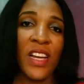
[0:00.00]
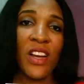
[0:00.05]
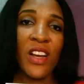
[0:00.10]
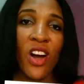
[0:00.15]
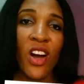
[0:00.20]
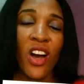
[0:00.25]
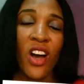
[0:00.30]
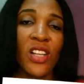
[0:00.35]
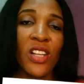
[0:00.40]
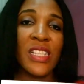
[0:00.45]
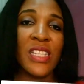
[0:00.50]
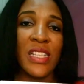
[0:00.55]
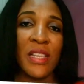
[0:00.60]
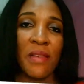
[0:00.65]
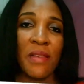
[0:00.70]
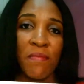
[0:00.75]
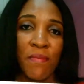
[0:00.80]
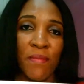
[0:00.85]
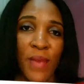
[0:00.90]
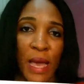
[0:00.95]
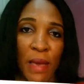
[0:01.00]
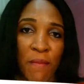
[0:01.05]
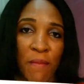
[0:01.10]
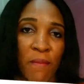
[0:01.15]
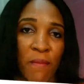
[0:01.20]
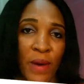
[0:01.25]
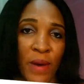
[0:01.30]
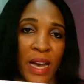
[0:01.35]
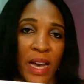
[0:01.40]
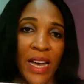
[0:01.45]
every core
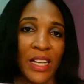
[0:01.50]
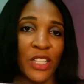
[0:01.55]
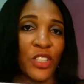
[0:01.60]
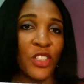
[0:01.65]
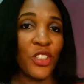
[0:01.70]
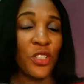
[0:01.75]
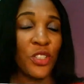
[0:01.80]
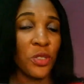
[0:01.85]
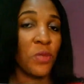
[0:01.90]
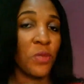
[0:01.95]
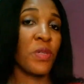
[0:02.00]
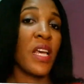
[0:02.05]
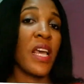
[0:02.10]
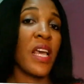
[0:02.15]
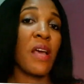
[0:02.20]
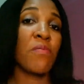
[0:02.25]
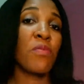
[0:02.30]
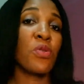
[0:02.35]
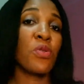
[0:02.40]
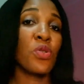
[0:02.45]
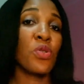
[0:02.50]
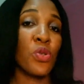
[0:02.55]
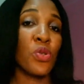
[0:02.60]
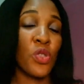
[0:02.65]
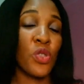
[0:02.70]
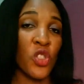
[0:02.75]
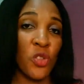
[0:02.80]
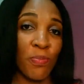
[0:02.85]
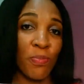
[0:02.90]
team member should be able